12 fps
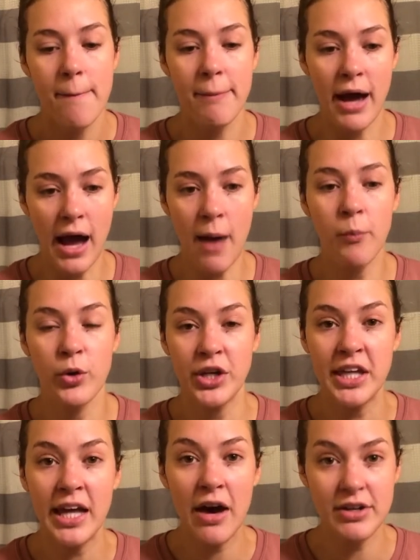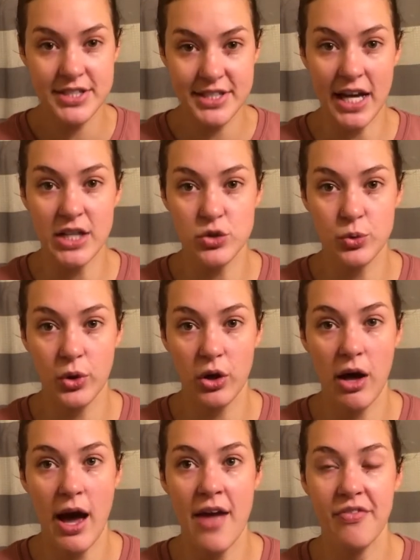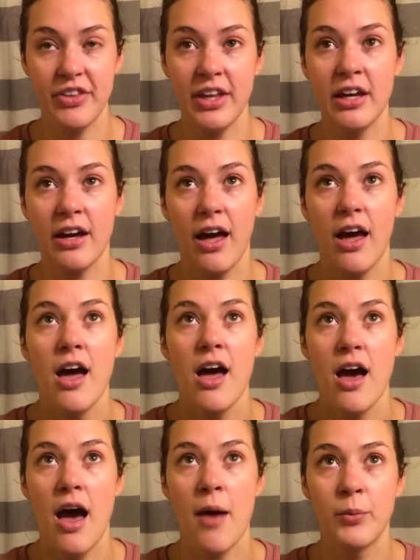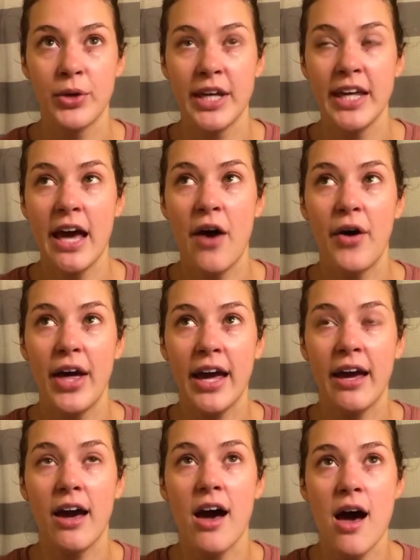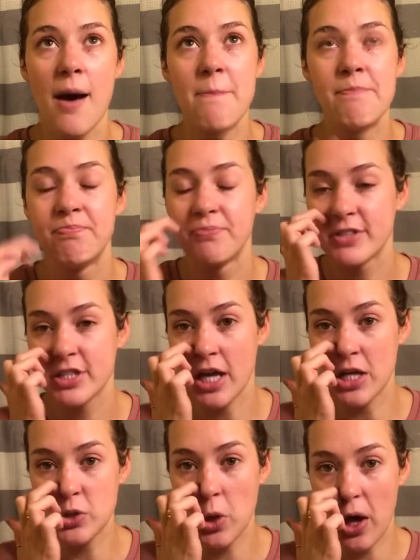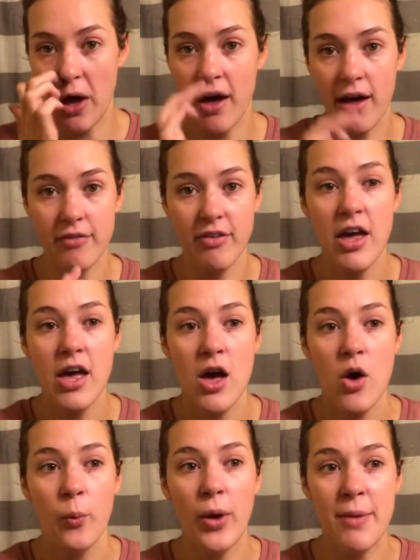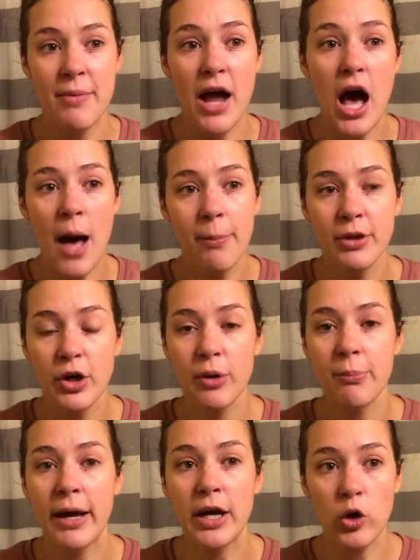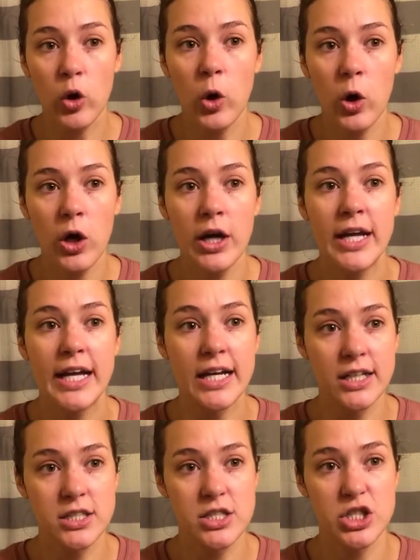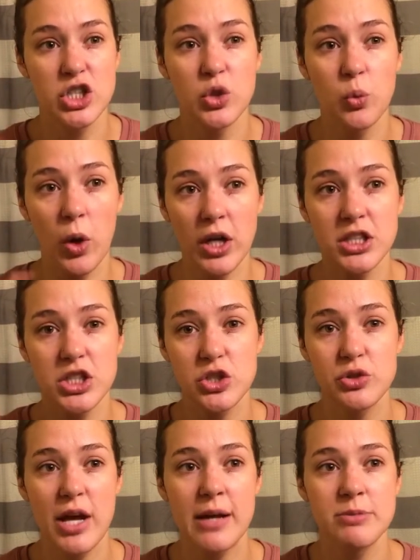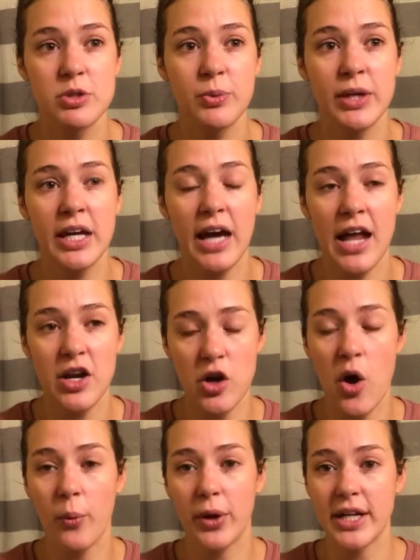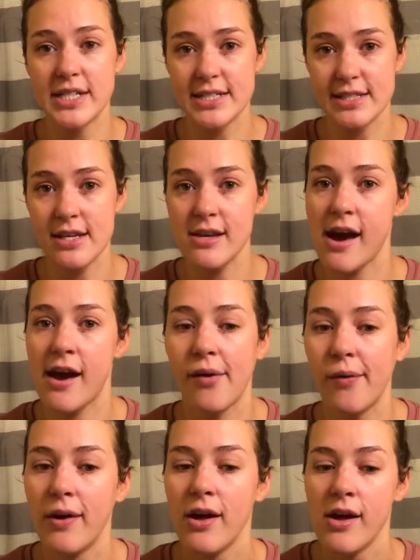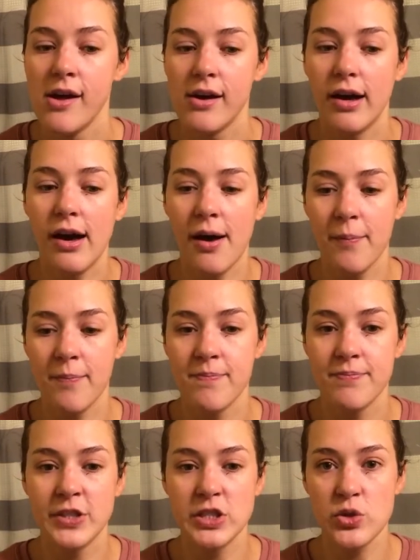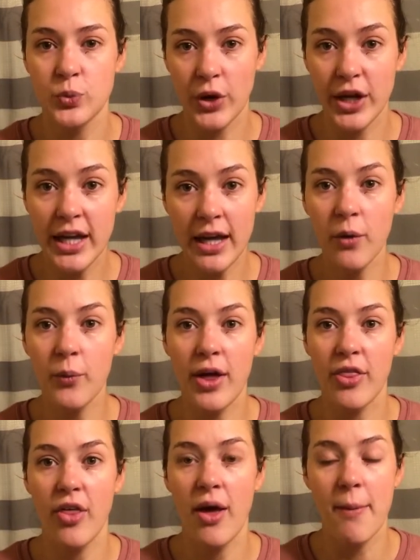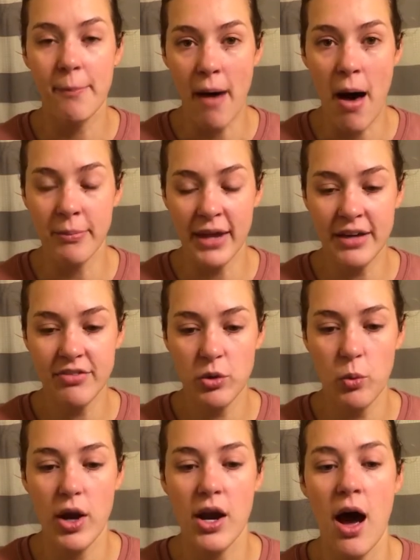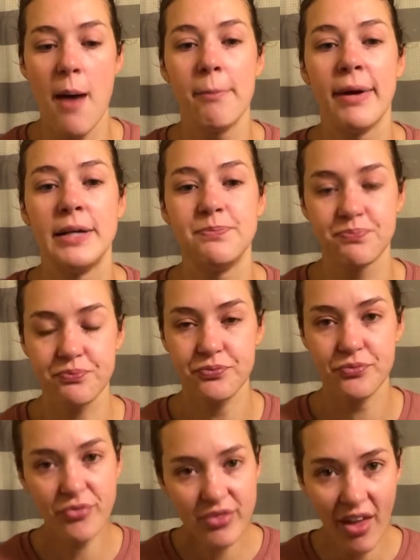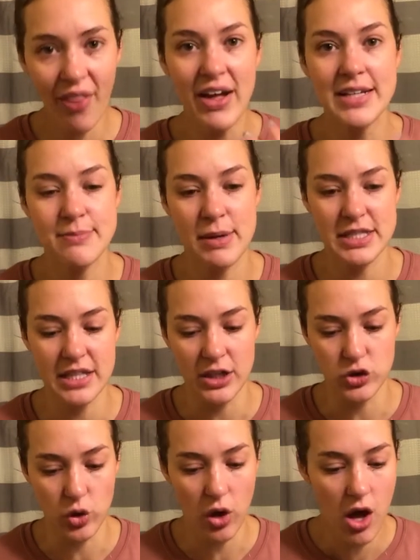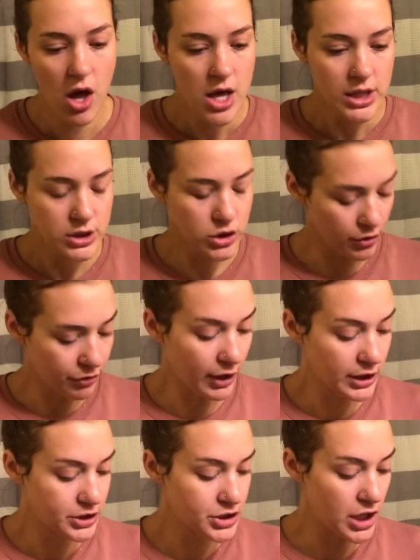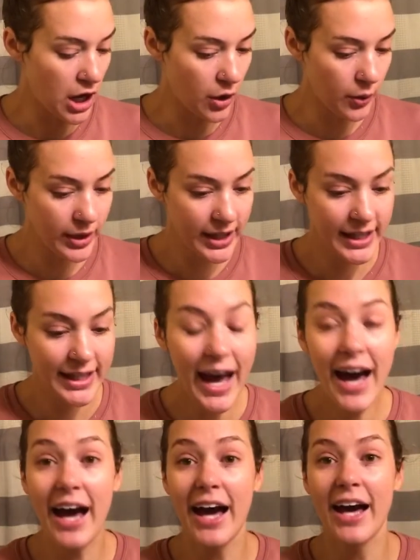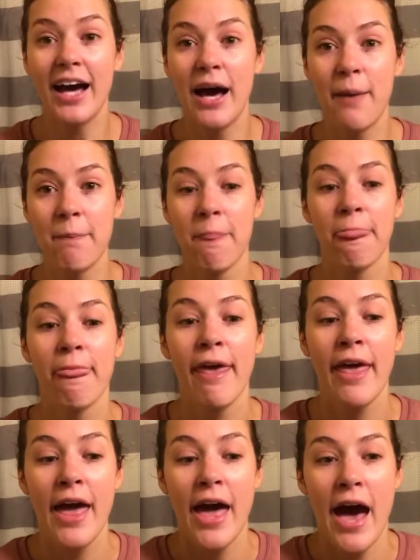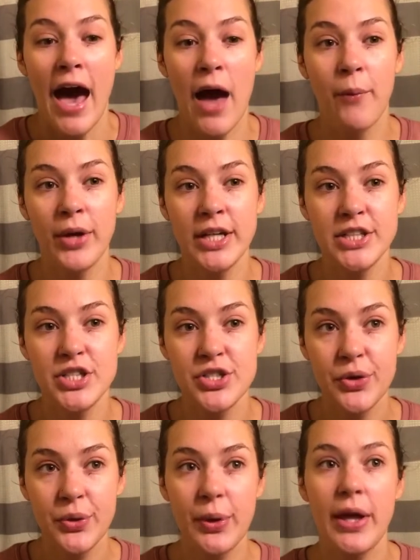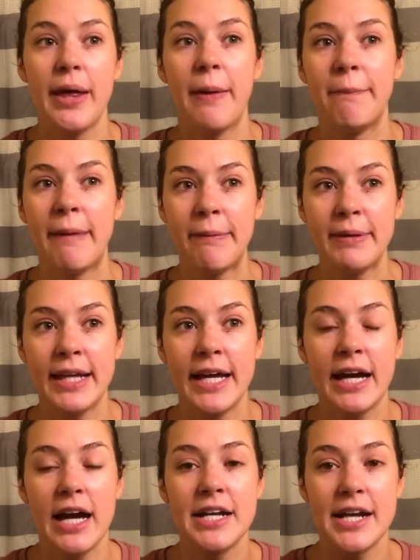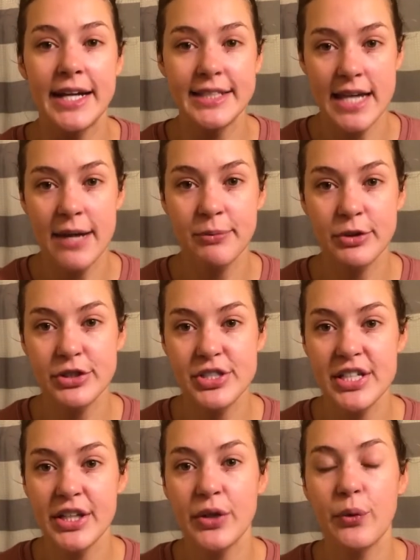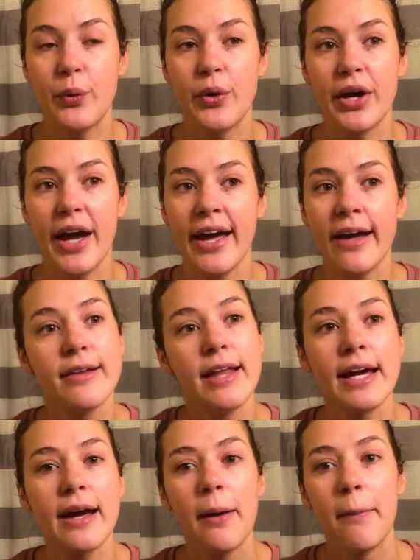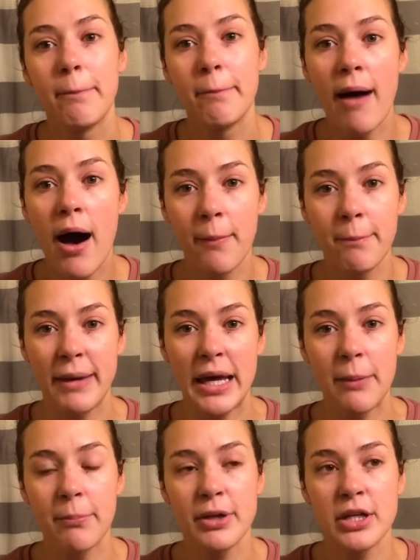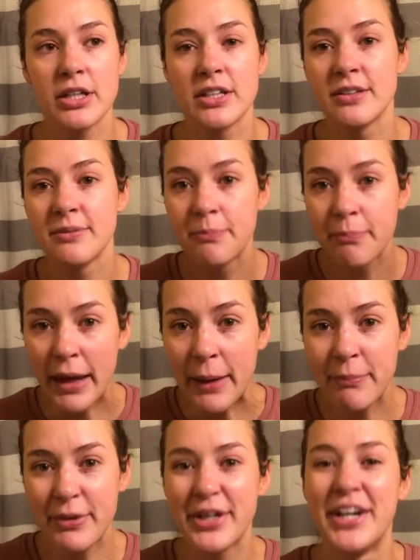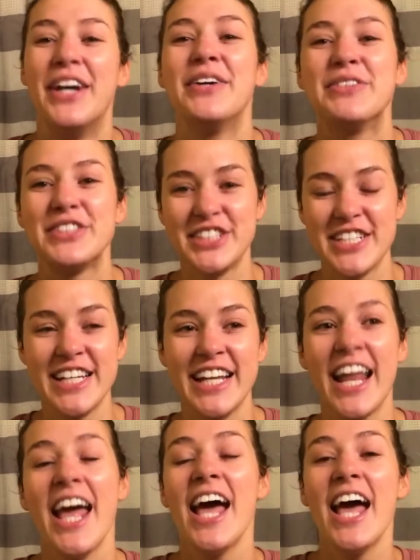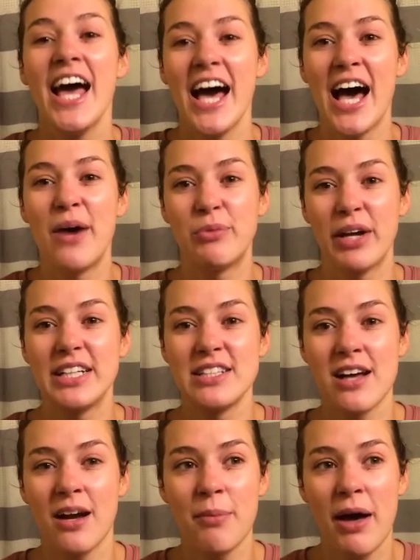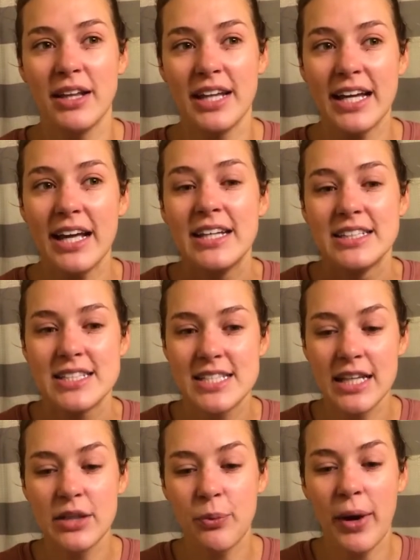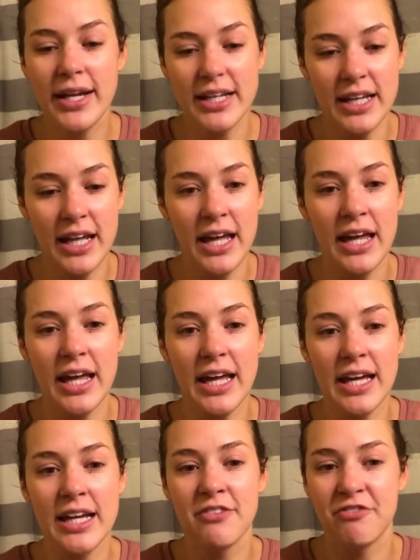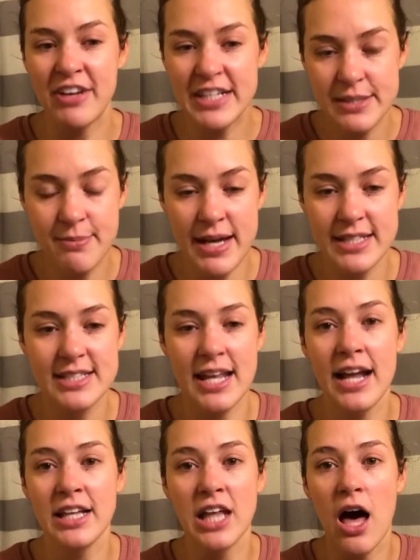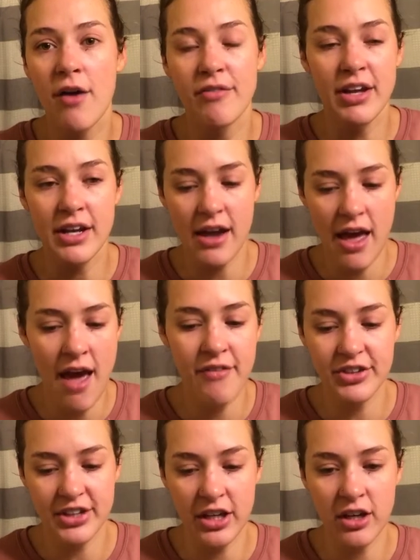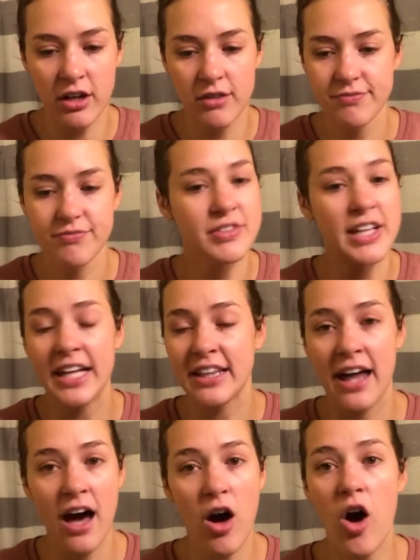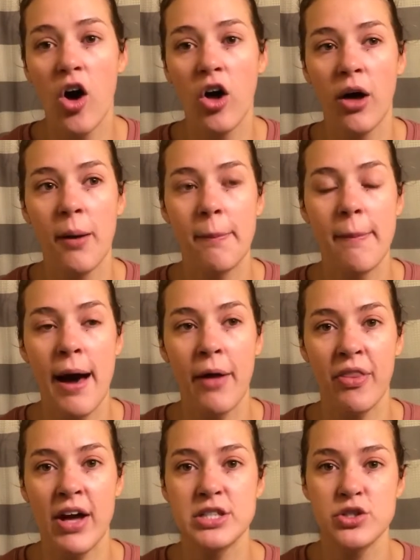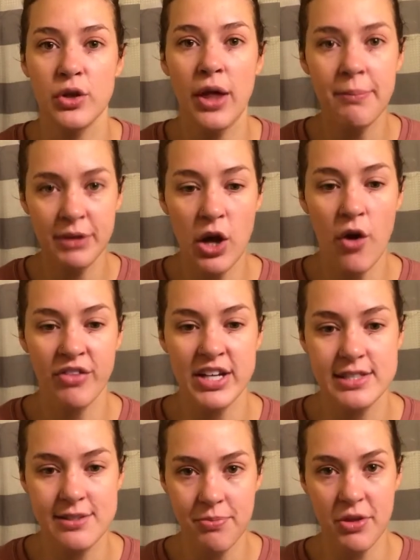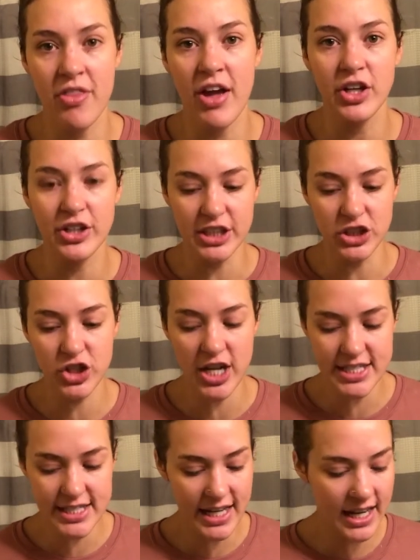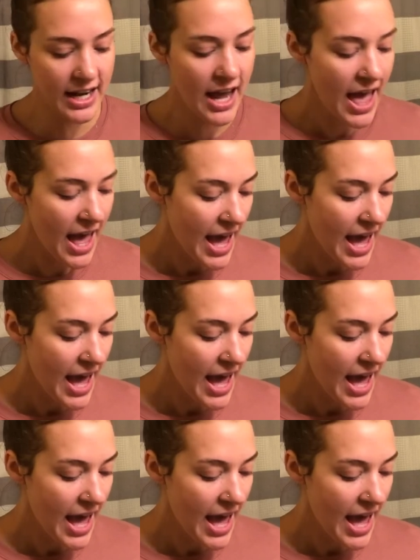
But I'm working out a schedule. I think I'm working out a um, schedule of when I'm gonna upload. My goal is to do one to two times a week. I don't know, we're gonna see how um, this is working with mom life and whatnot, but that is my schedule so far. So yeah, um, I wanna do maybe like a nighttime routine or a like mom pamper pamper routine um, where I can talk about like teeth whitening and face masks that I love and everything like that, all about that. So let me know if that's something that you're interested in.